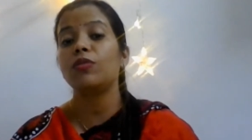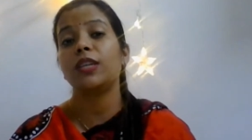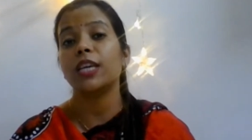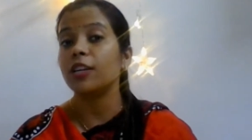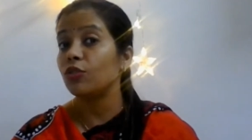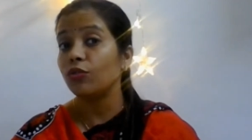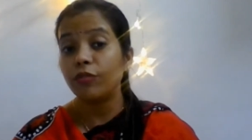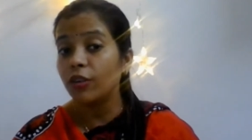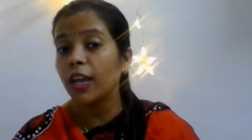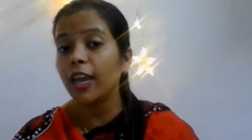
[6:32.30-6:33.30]
tend to
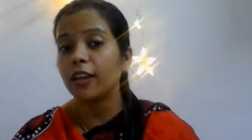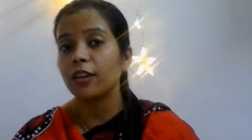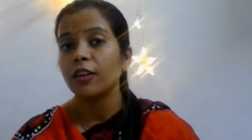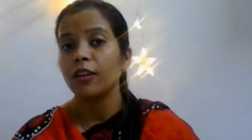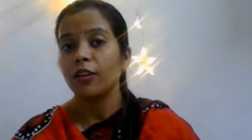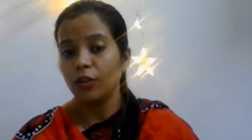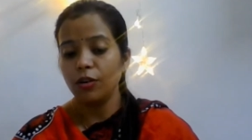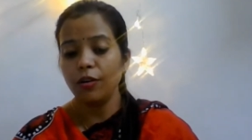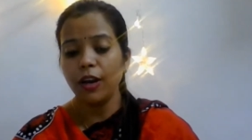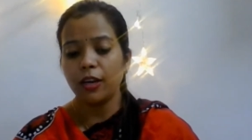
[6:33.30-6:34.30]
forget.
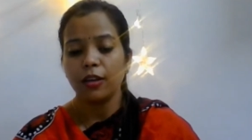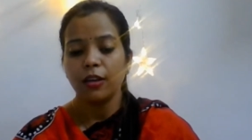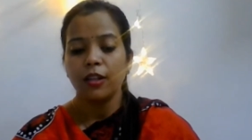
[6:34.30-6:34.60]
All right,